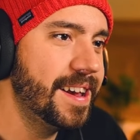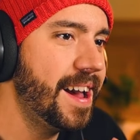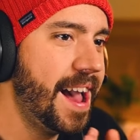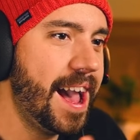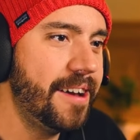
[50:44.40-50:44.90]

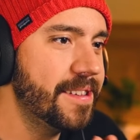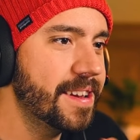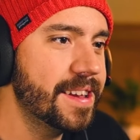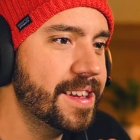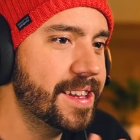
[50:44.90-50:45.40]
I have to
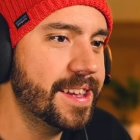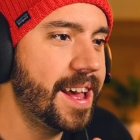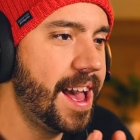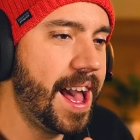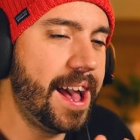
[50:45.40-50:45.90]

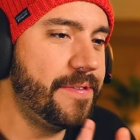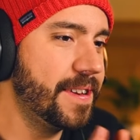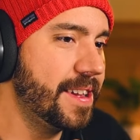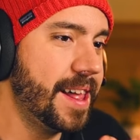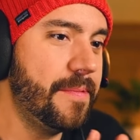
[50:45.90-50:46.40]

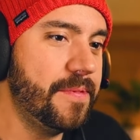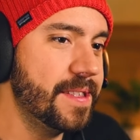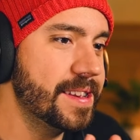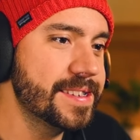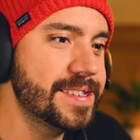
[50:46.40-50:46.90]
clap for
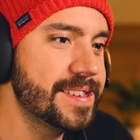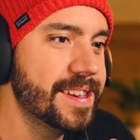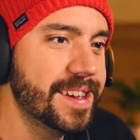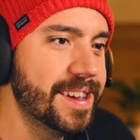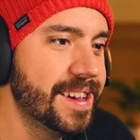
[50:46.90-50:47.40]
this.
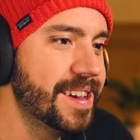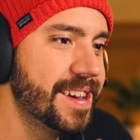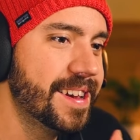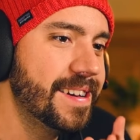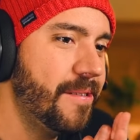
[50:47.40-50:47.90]

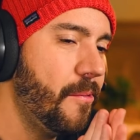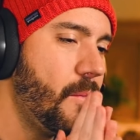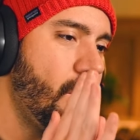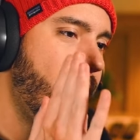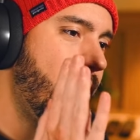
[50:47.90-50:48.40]

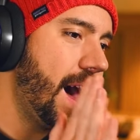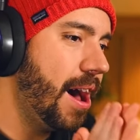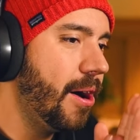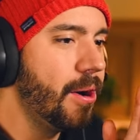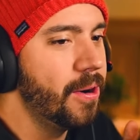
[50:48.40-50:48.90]

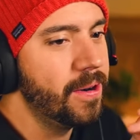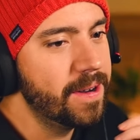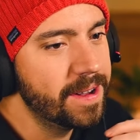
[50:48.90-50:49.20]
Wow.